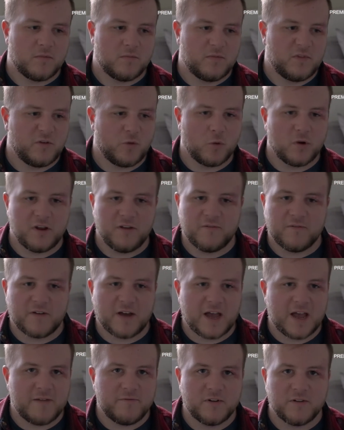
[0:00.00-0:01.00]

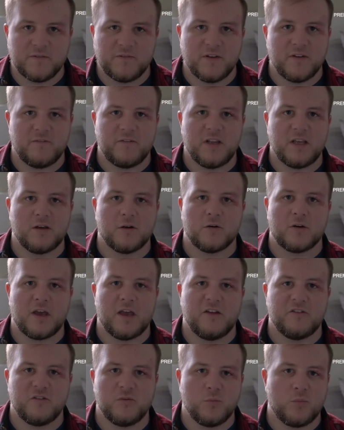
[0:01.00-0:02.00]
25 to 50
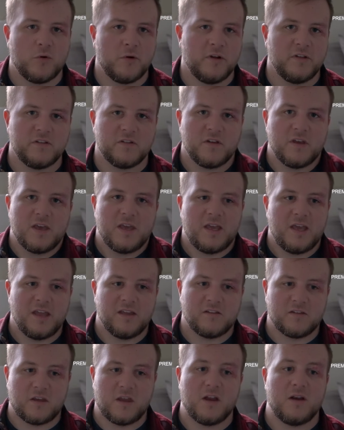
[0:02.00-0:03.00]
location points.
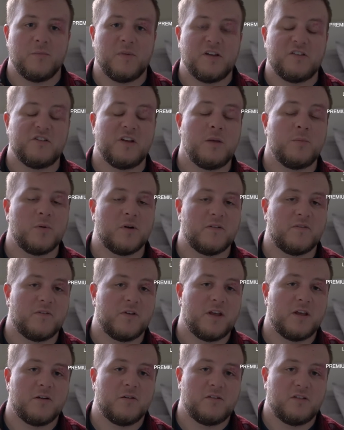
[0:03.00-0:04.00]
It's going to be cheaper for
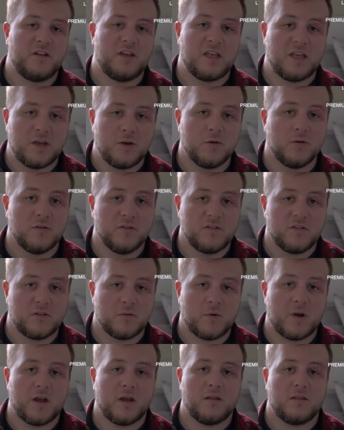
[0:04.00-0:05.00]
you to use
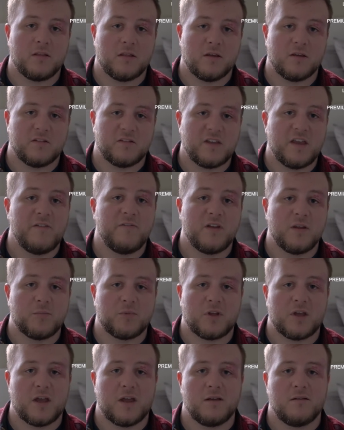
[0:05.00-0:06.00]
the safety
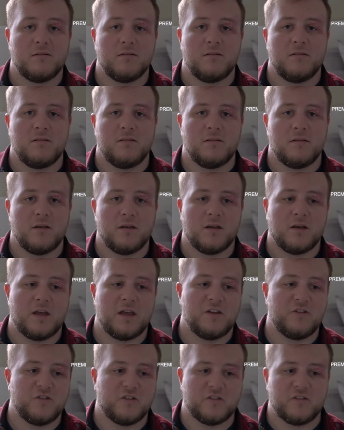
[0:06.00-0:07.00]
plan
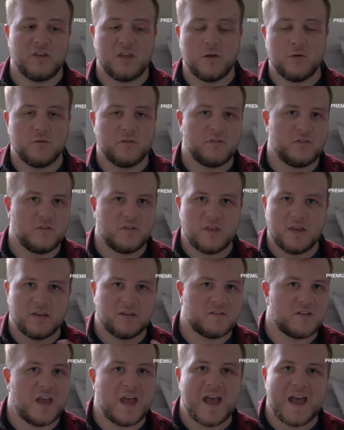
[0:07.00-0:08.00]
and just use
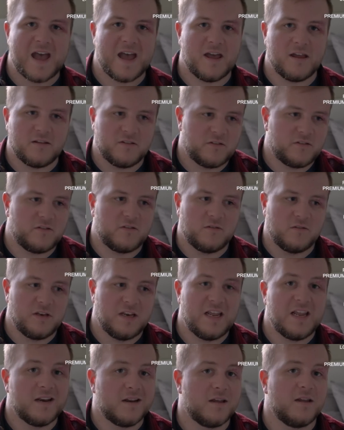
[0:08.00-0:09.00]
things as
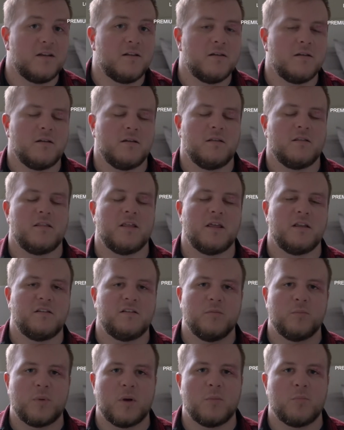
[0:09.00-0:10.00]
needed than
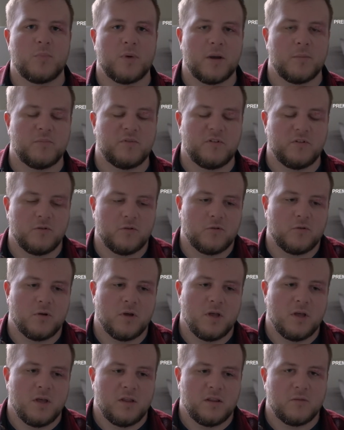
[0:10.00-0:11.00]
to bump up to
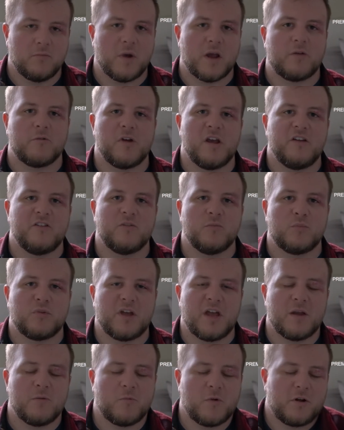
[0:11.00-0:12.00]
the recreation
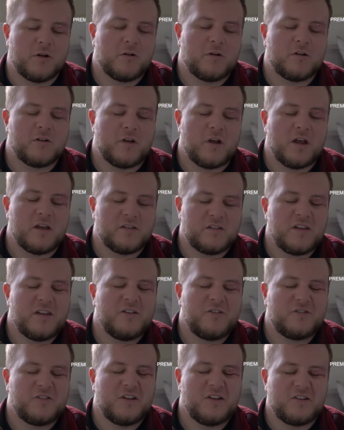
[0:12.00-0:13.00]
plan, where you're
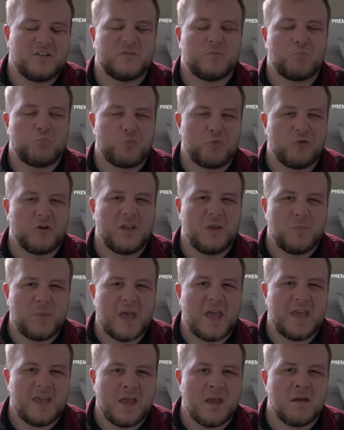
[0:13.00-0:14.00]
essentially just
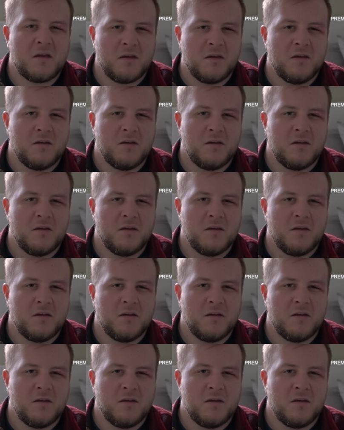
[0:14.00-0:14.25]
prepaying